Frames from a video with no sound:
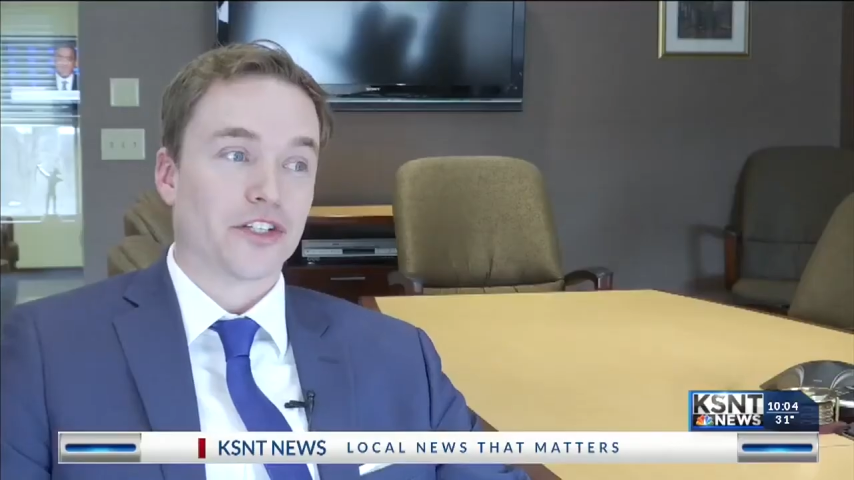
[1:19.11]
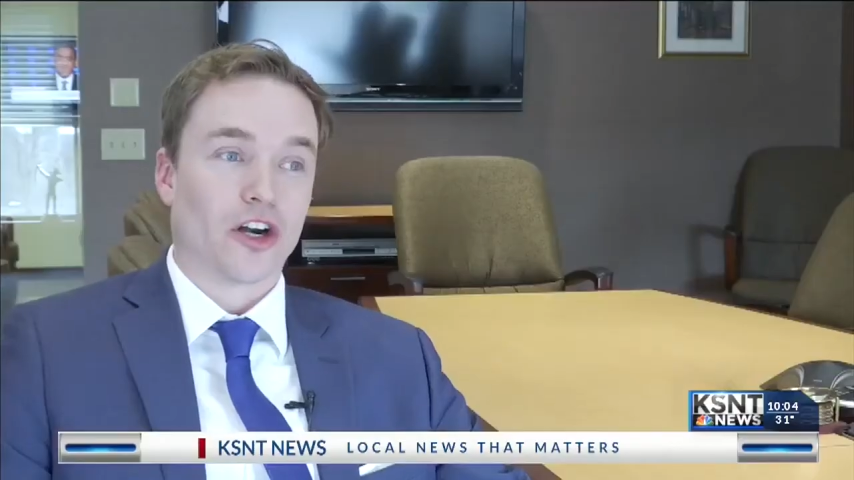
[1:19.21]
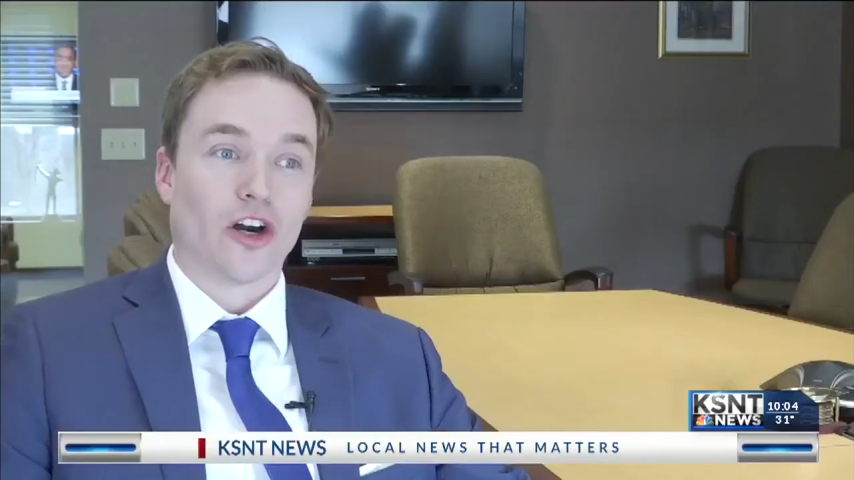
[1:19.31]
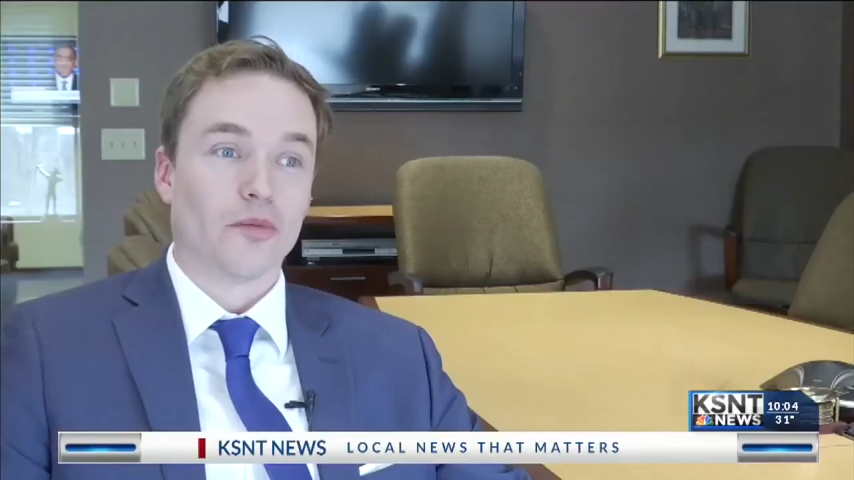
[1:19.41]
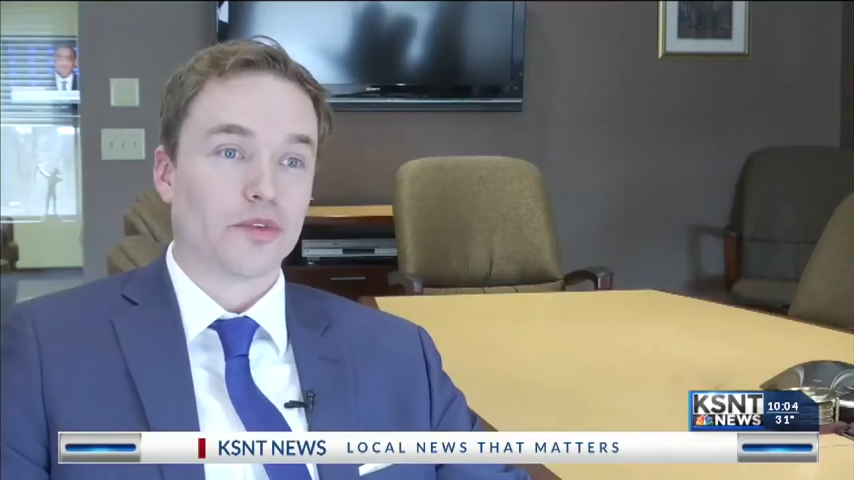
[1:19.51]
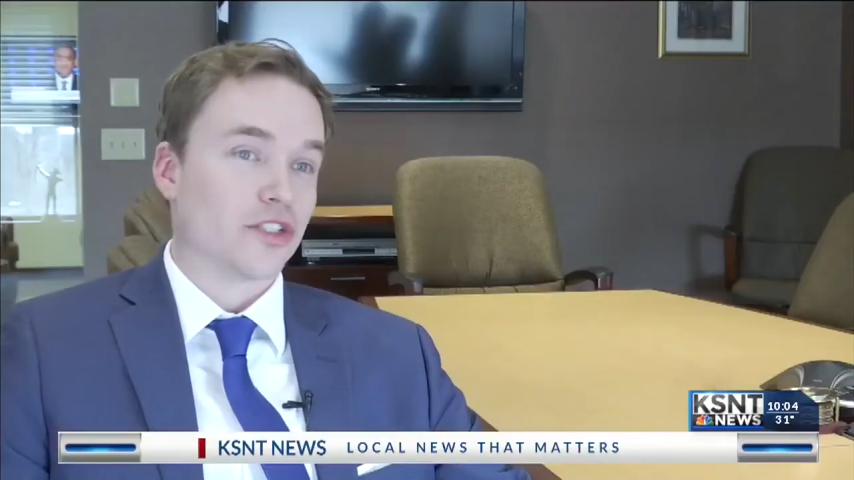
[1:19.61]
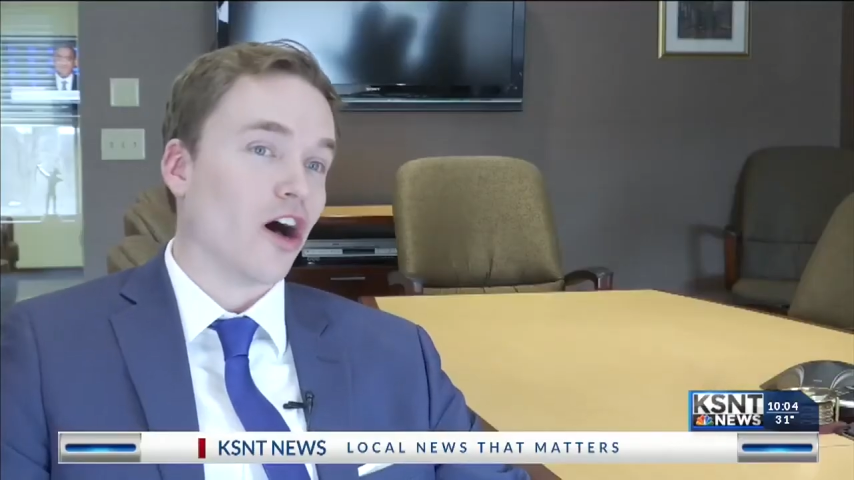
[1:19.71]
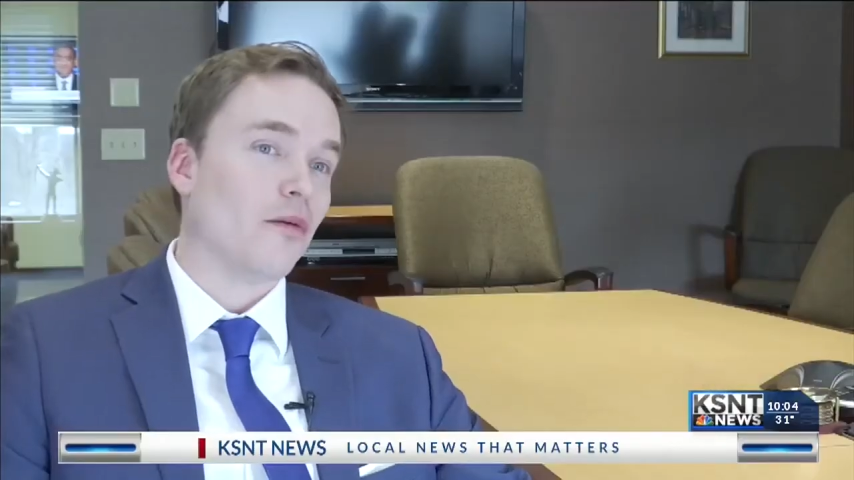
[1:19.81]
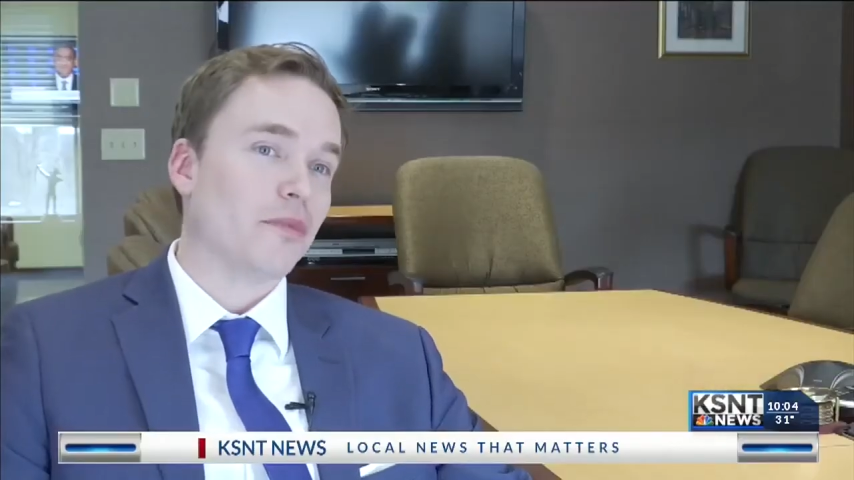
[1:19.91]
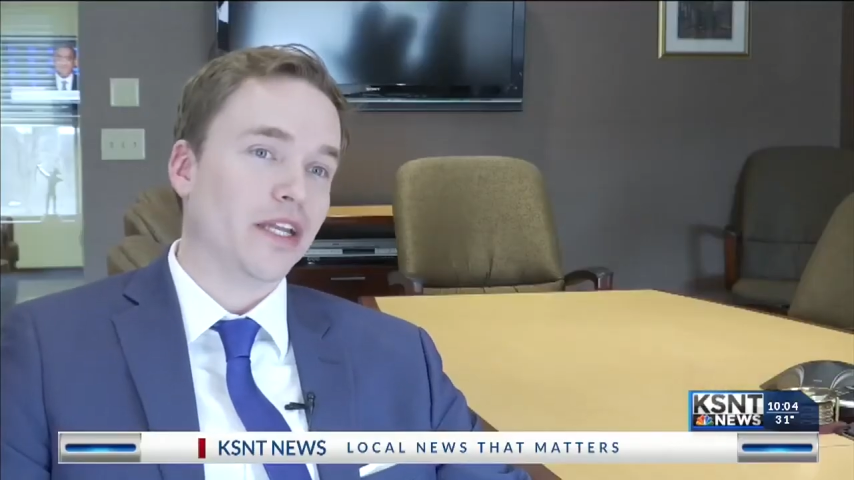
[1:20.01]
term
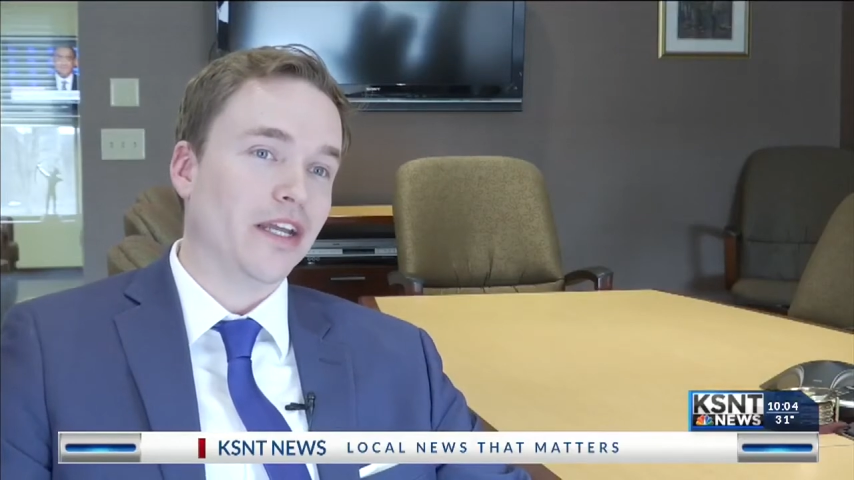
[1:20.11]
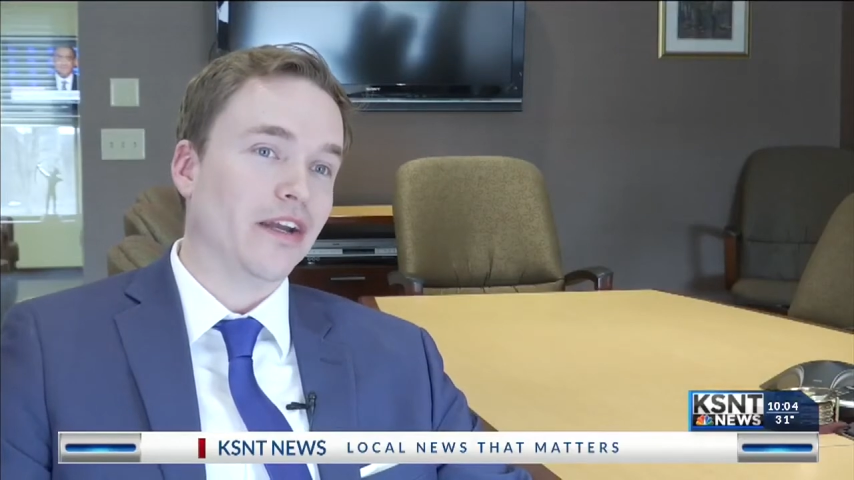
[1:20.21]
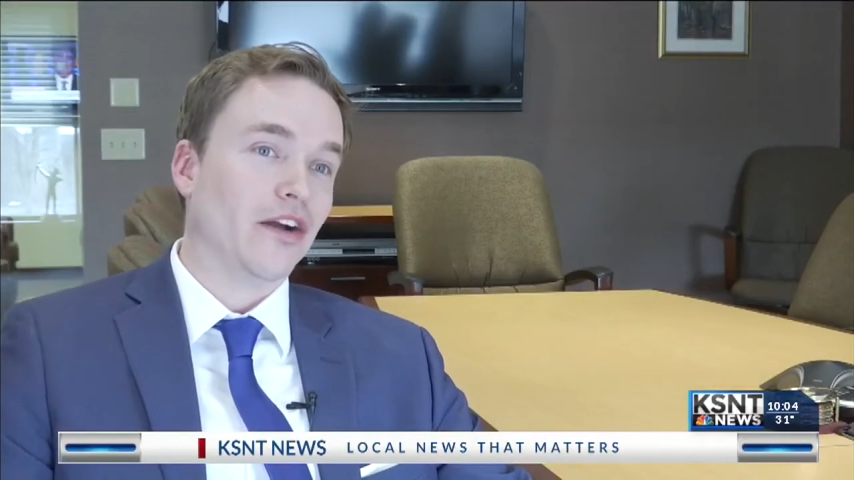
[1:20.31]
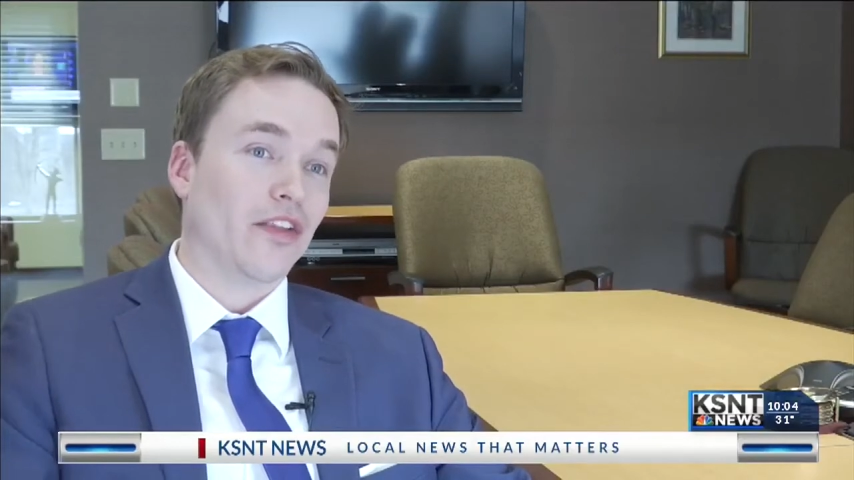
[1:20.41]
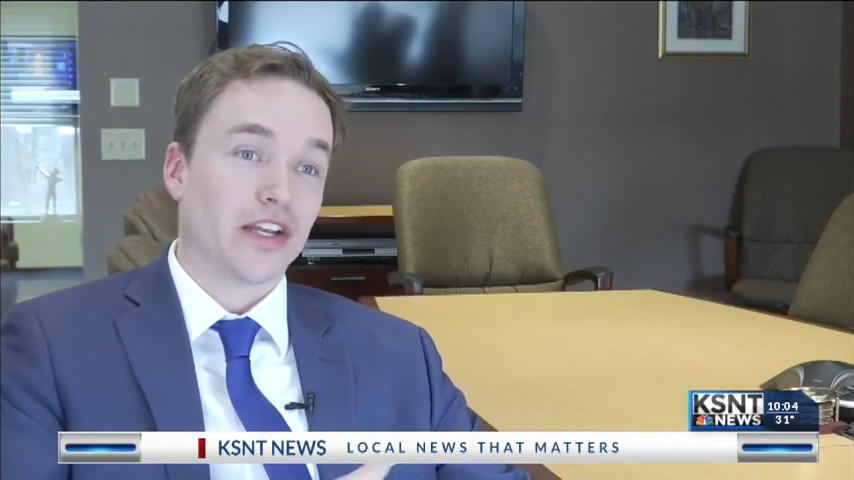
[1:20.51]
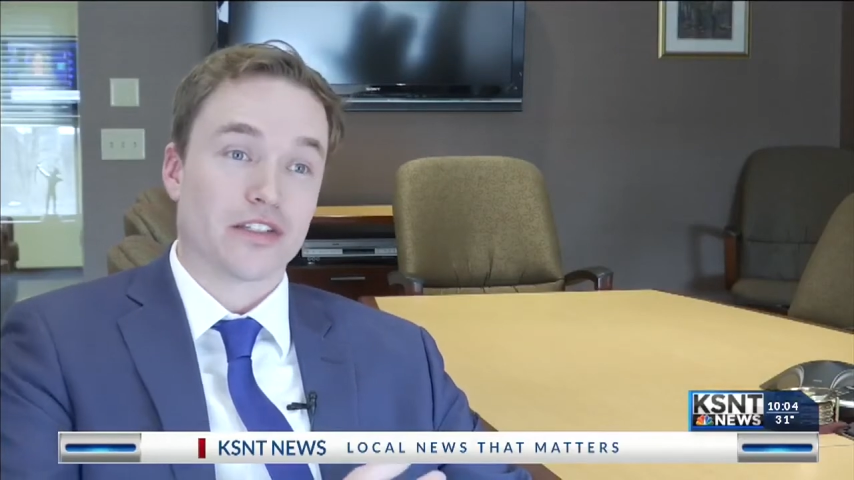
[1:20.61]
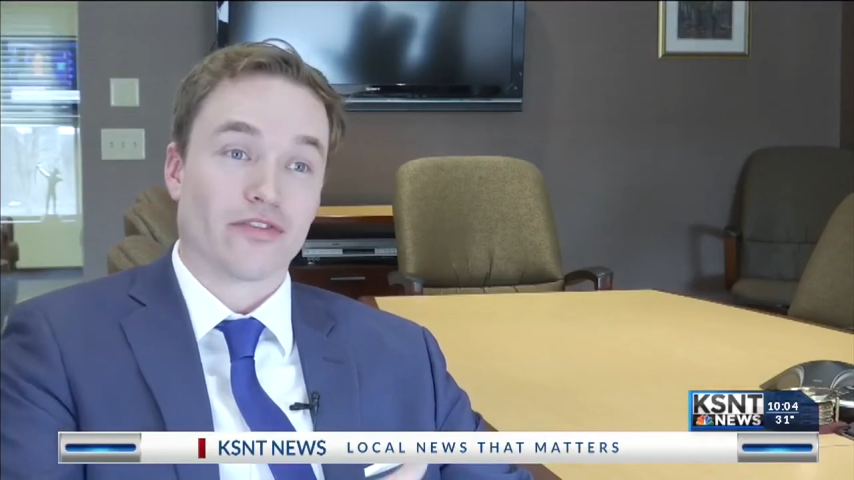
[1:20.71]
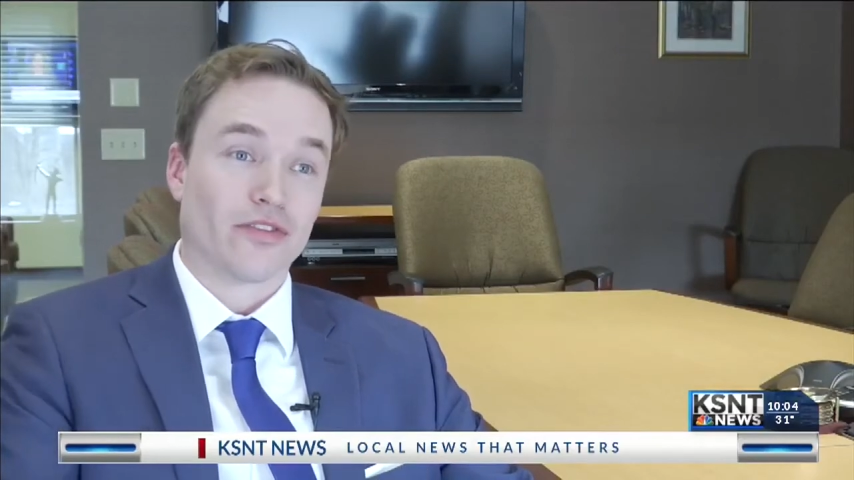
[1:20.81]
zombie deer that's